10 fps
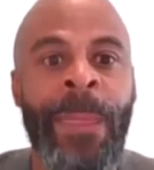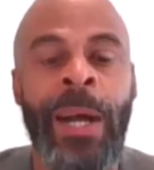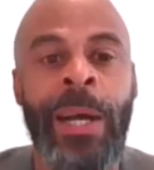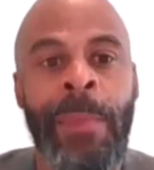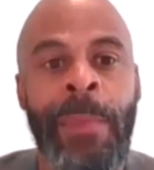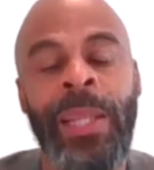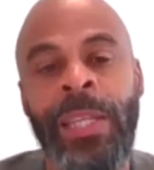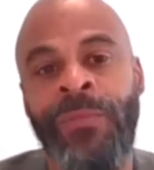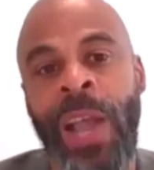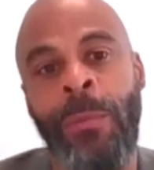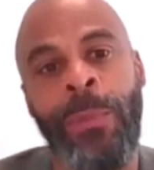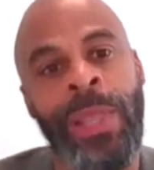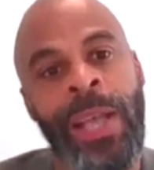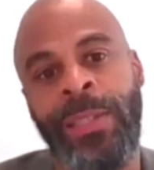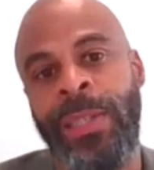Uh, my least favorite, but
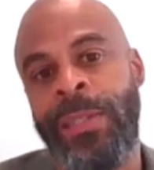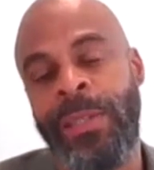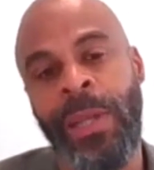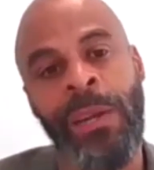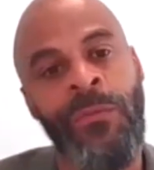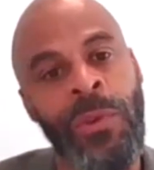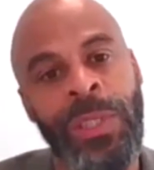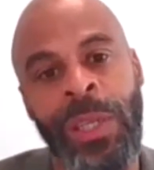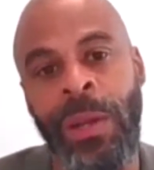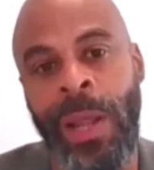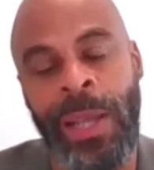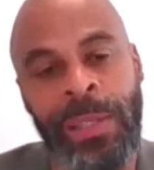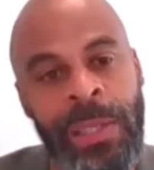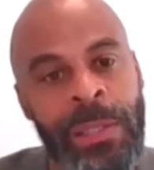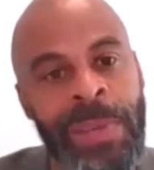that's just unfortunately, you know, that's
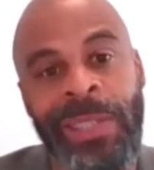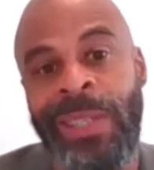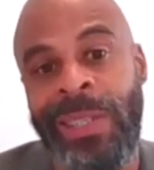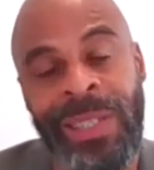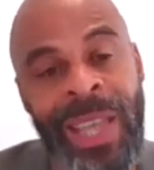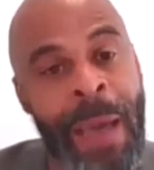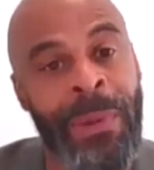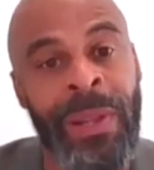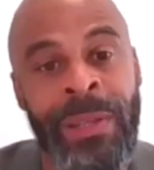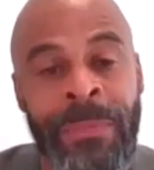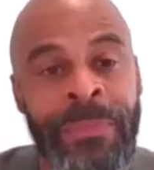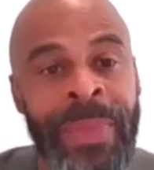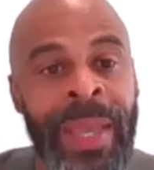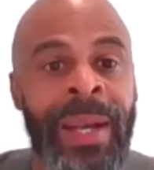just business, is capitalism.